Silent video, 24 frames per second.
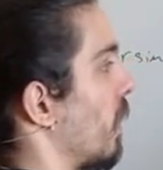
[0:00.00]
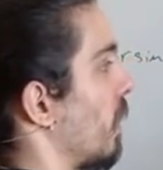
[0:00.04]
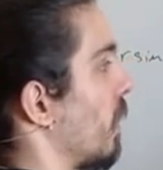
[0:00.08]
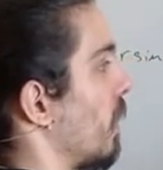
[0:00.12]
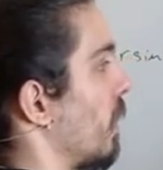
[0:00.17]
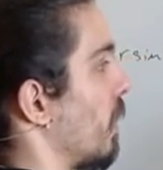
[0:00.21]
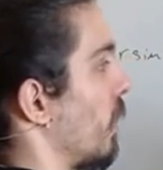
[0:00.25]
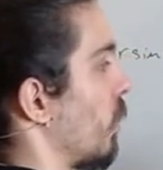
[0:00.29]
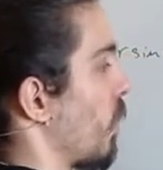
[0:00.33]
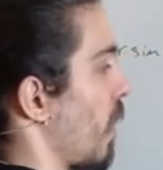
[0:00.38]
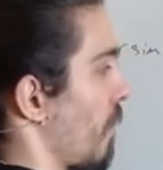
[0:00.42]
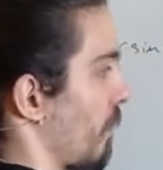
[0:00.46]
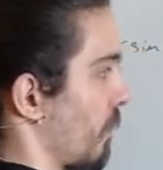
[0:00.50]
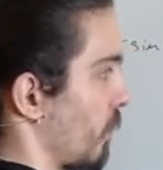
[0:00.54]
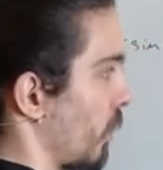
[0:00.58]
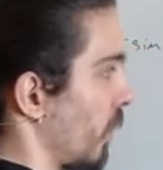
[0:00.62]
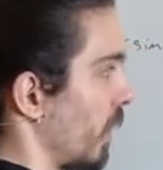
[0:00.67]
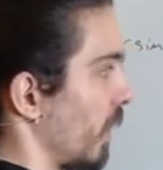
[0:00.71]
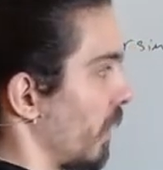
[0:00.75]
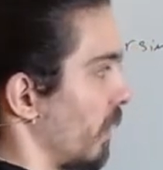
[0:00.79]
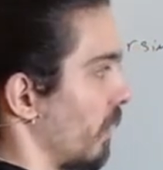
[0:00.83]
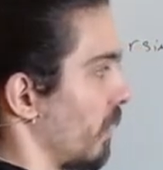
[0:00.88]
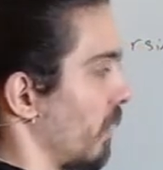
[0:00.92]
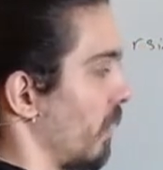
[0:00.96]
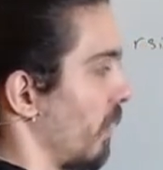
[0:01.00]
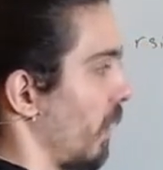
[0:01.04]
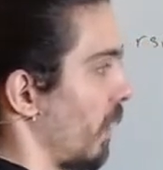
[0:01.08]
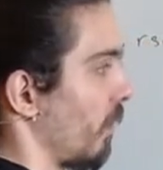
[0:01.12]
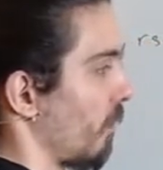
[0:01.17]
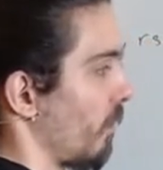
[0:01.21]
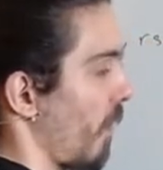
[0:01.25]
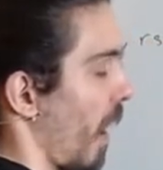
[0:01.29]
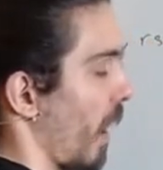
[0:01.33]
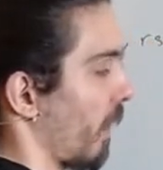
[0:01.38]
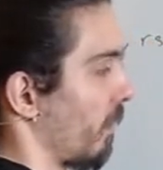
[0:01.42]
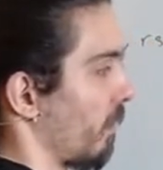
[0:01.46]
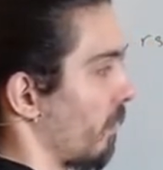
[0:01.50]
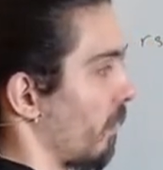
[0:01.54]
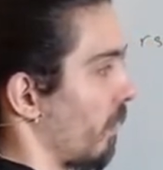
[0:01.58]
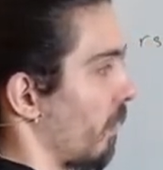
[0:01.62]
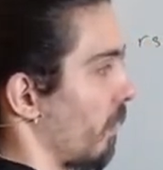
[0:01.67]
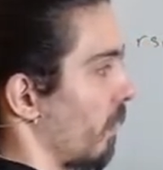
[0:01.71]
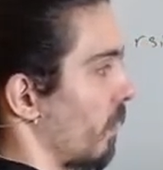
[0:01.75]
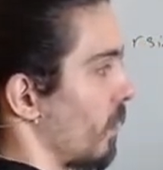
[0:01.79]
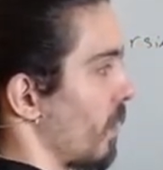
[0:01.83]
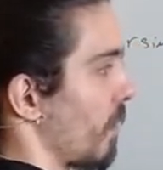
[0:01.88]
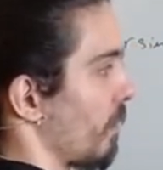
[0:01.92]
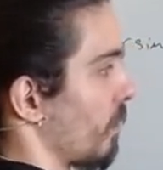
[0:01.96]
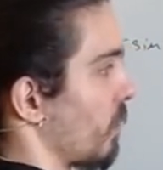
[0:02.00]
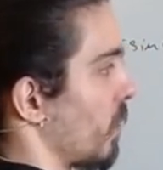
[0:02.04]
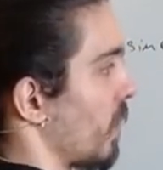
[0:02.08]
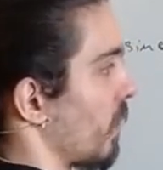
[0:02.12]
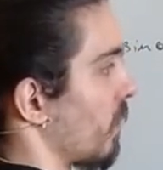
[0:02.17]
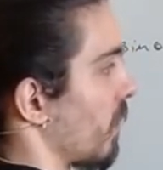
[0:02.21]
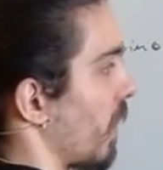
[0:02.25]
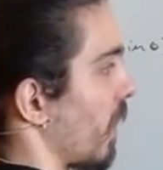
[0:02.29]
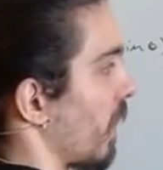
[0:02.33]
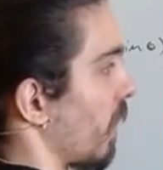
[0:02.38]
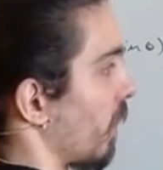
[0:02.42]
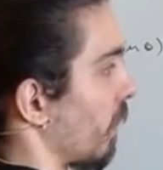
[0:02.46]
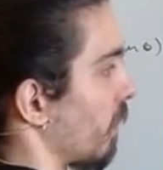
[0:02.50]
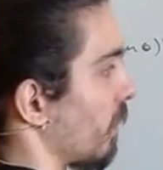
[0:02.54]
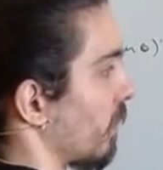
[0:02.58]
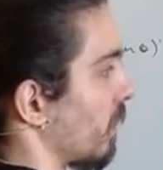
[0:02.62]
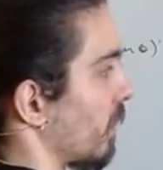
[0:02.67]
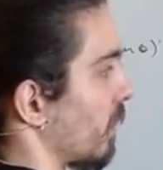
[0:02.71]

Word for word: We have three, in fact. We have three triangles.